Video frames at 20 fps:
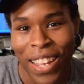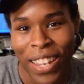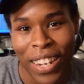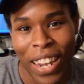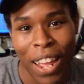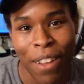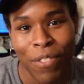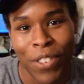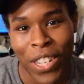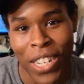
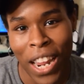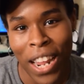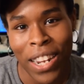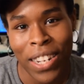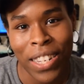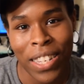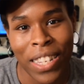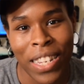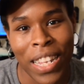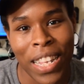Life
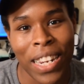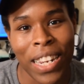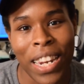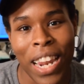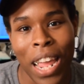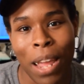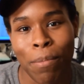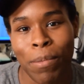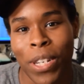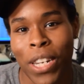changes, need a
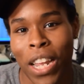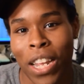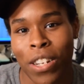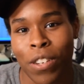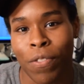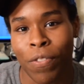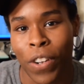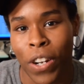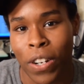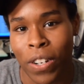name change
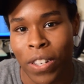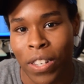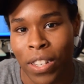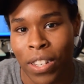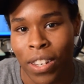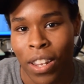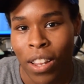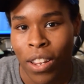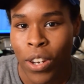first.